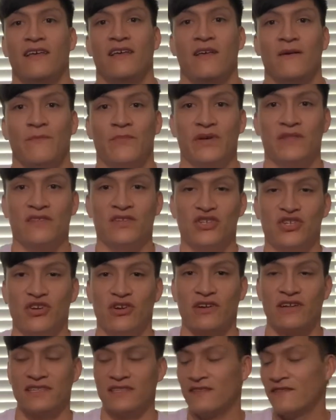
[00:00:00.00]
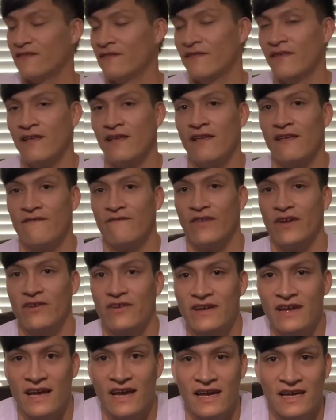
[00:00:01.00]
But the shirt is very
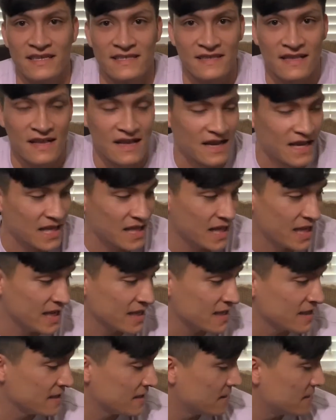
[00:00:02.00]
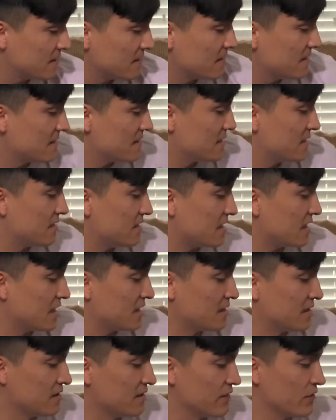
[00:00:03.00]
nice. I like it. I
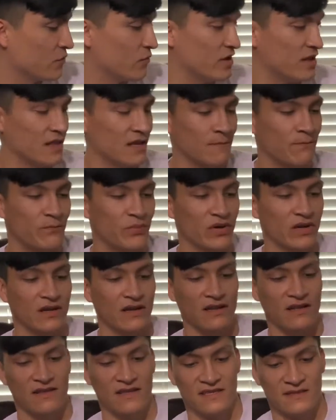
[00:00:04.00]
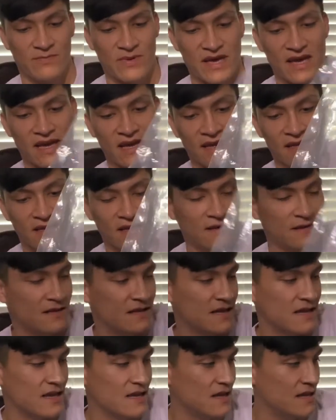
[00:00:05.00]
love the way they put it in this bag.
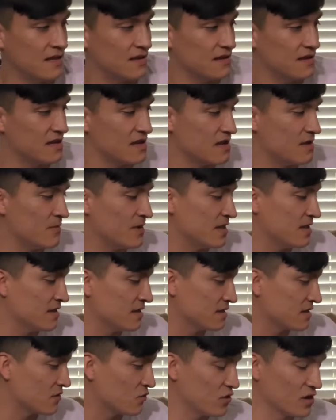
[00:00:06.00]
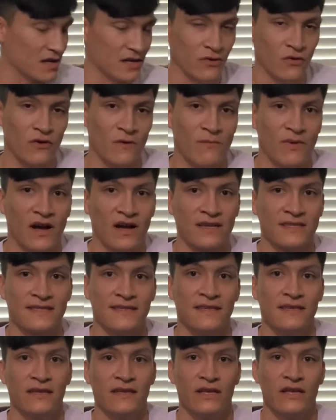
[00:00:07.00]
And yeah, man, a quick little
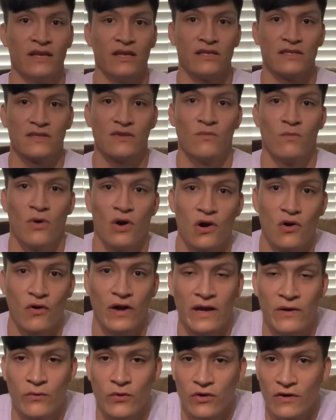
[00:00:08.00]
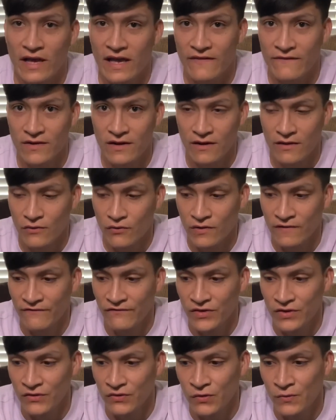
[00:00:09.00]
unboxing. Tomorrow I will have another
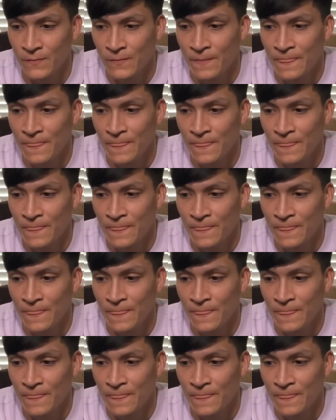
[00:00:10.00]
review.